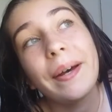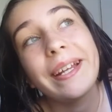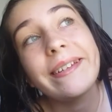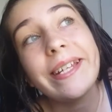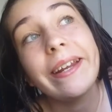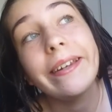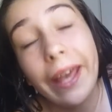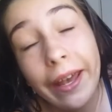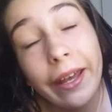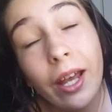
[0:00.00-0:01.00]
But
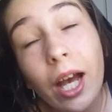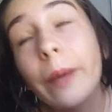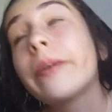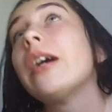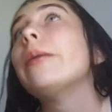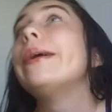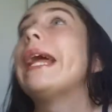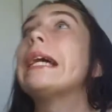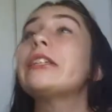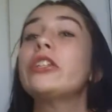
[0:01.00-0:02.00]
today I'm coming
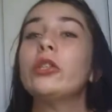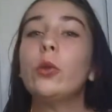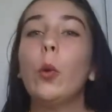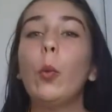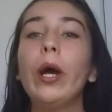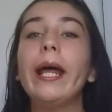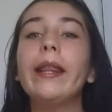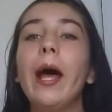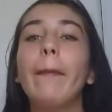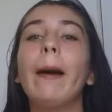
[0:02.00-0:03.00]
at you
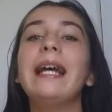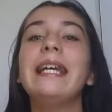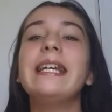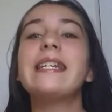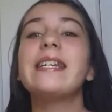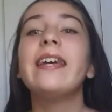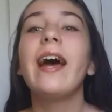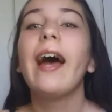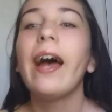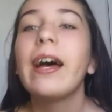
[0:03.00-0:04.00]
with my
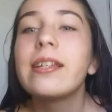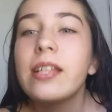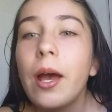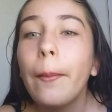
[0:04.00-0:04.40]
easy ass